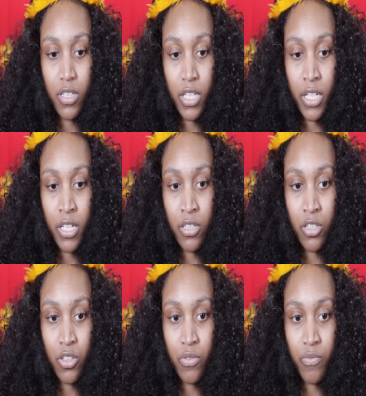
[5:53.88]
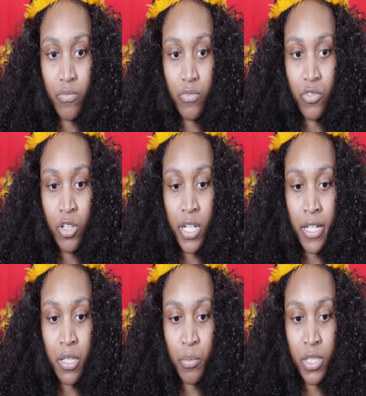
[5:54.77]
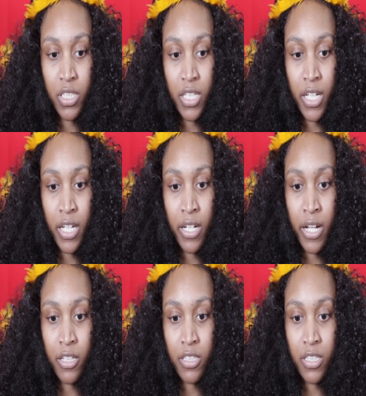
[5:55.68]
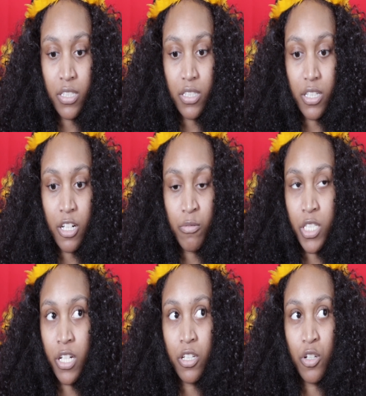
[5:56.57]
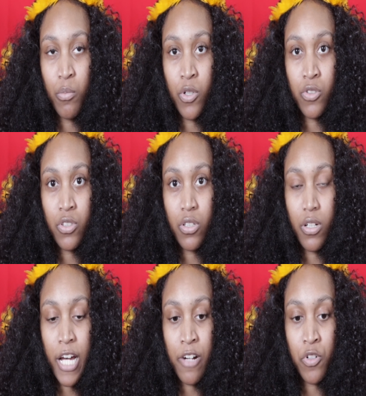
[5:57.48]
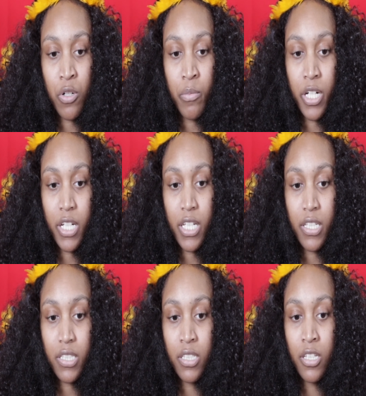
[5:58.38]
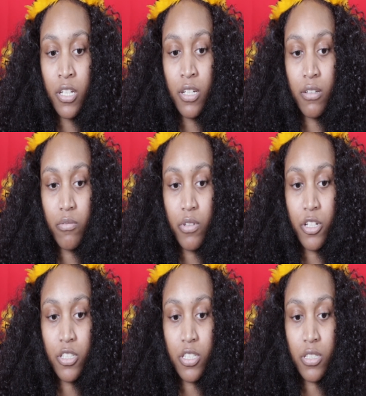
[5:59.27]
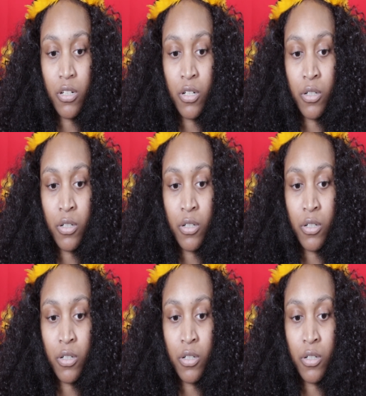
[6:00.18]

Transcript: And you look at the PCA analysis, and I'm telling you, most Afro-Americans, theirs is